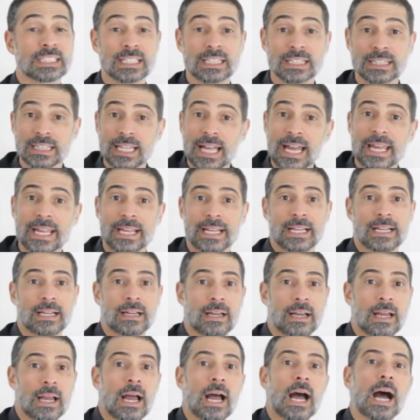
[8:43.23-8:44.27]
like
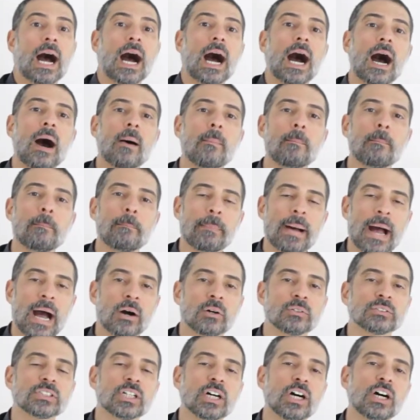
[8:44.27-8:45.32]

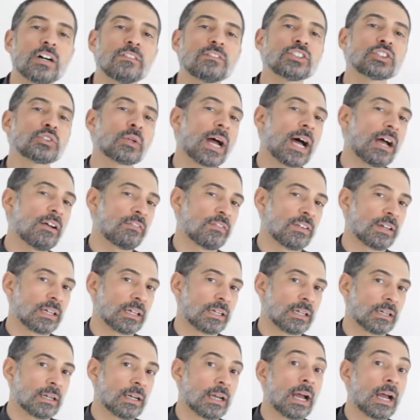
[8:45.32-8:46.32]
amount of traffic,